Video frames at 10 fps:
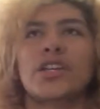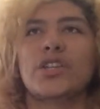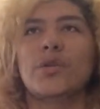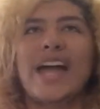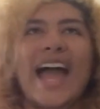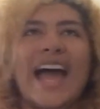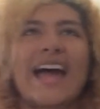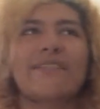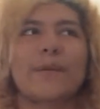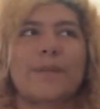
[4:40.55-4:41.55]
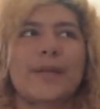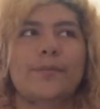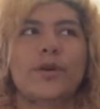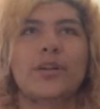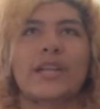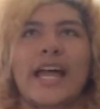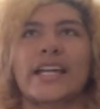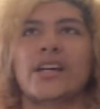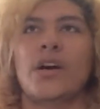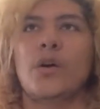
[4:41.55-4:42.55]
you have people
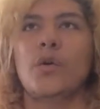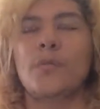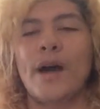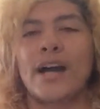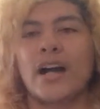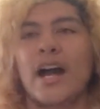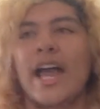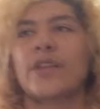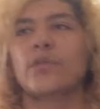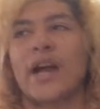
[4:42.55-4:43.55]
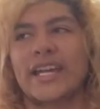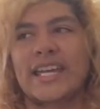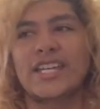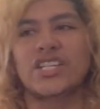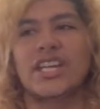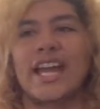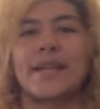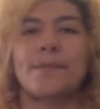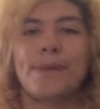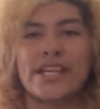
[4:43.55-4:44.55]
like Umaga and Rikishi
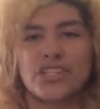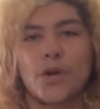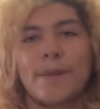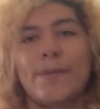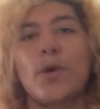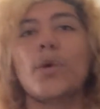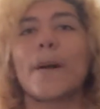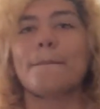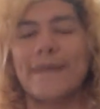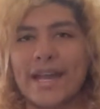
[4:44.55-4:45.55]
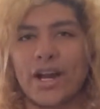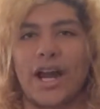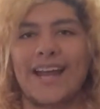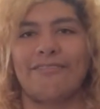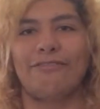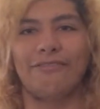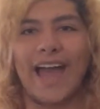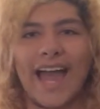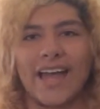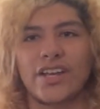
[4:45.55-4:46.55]
and Big Show, people who are bigger and
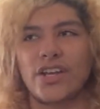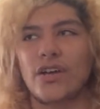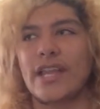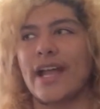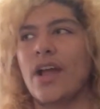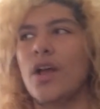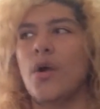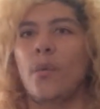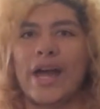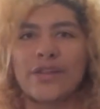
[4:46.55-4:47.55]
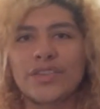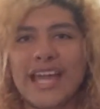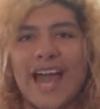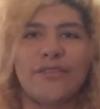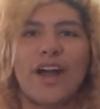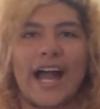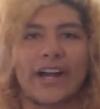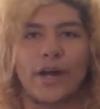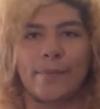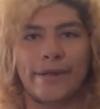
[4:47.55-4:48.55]
fat, Like, why don't they ever
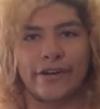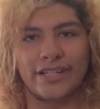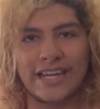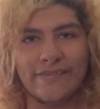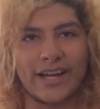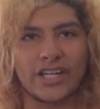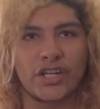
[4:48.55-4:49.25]
hire a bigger diva?